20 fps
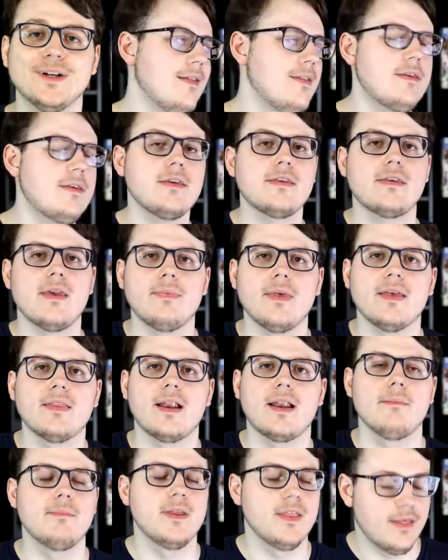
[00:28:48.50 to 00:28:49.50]
This is something that
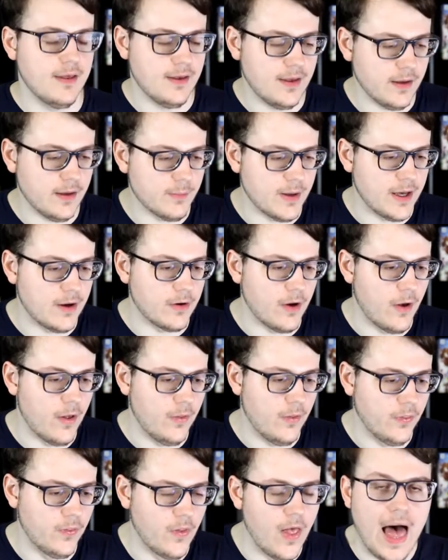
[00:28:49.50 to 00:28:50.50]
I've been thinking about a
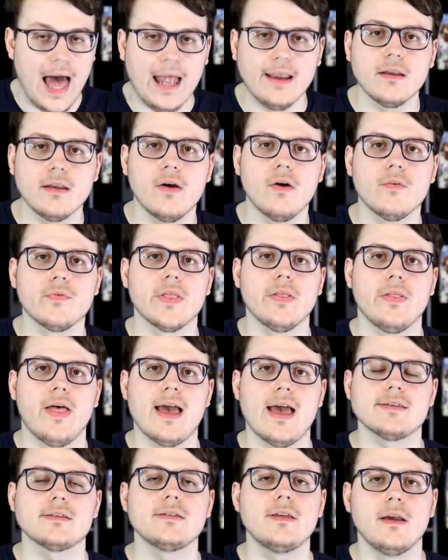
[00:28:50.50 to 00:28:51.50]
lot over the
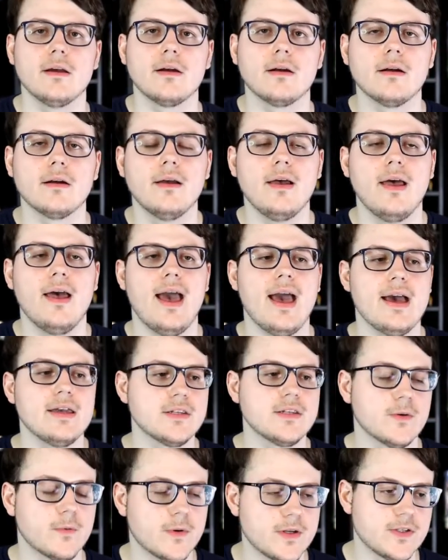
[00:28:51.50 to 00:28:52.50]
last year as a
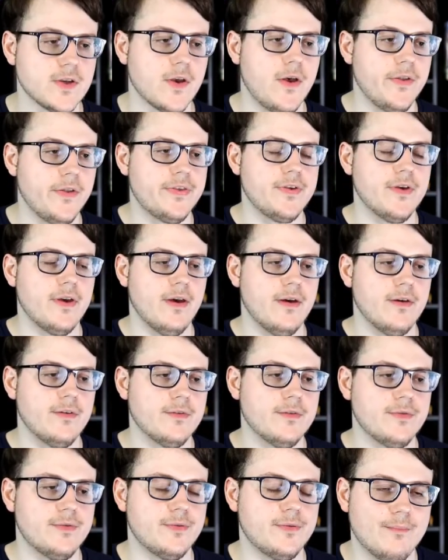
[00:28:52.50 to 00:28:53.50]
result
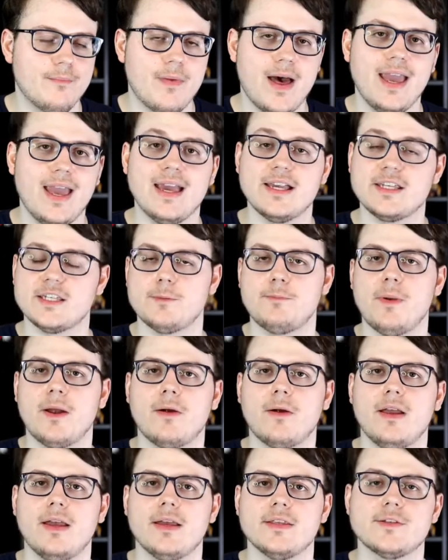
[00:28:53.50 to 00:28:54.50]
of my
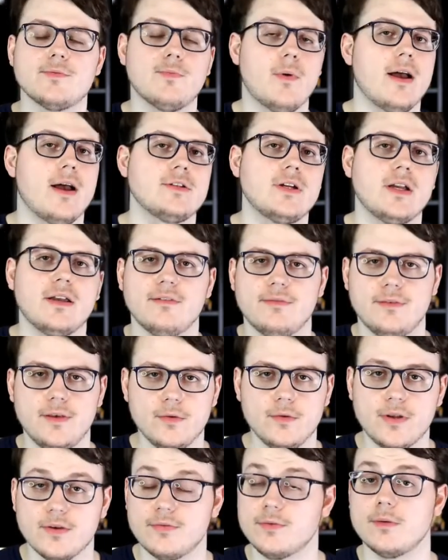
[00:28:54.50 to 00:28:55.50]
experience watching a few
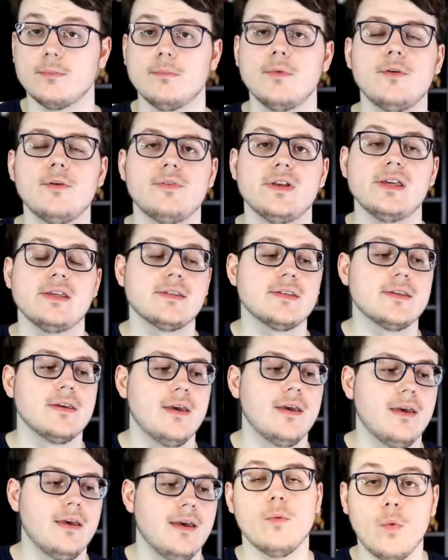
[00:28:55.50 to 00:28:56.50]
different movies.
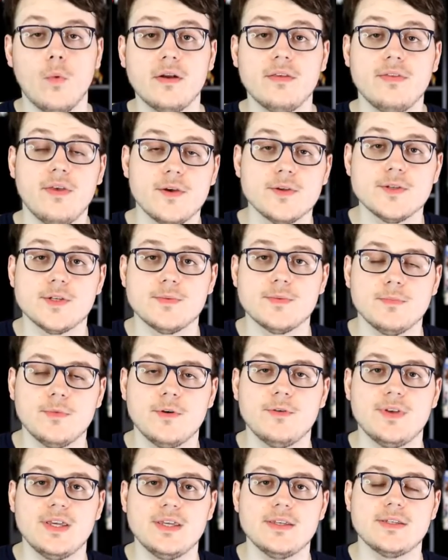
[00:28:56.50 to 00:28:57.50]
One of those
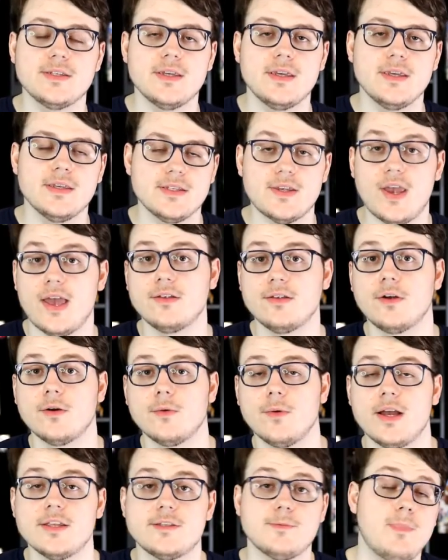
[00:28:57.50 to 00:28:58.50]
movies is Edgar
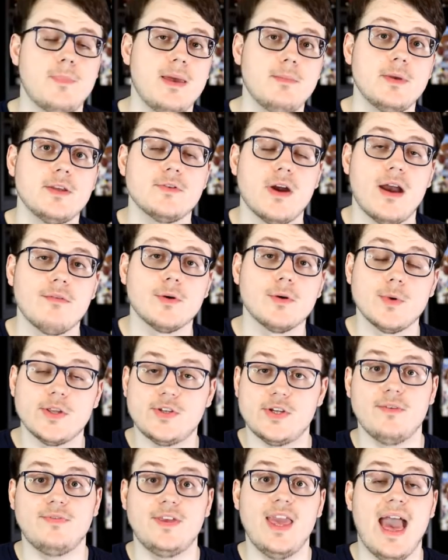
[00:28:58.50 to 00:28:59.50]
Wright's Baby Driver, which
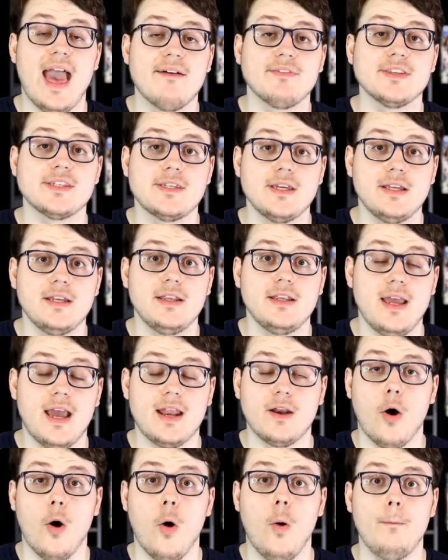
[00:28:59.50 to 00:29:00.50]
if you haven't seen it yet,
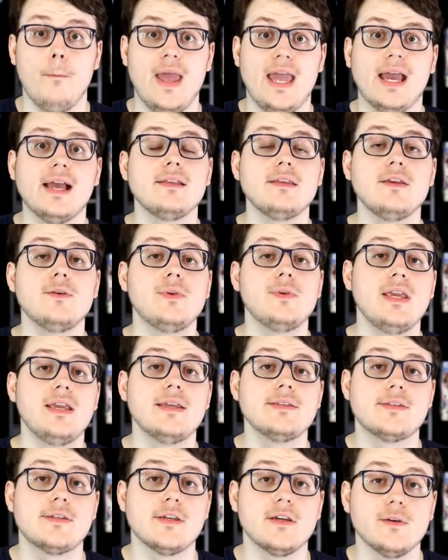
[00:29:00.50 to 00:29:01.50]
oh man, you need
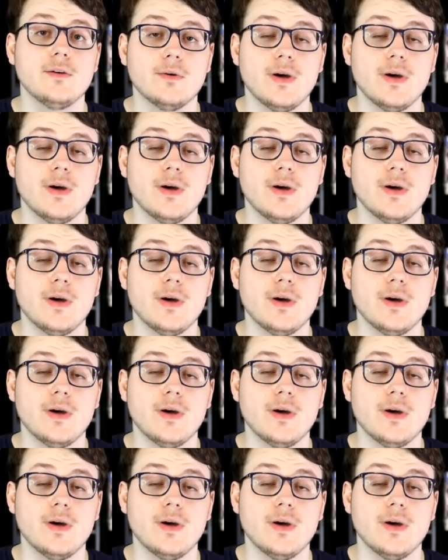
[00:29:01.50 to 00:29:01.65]
to.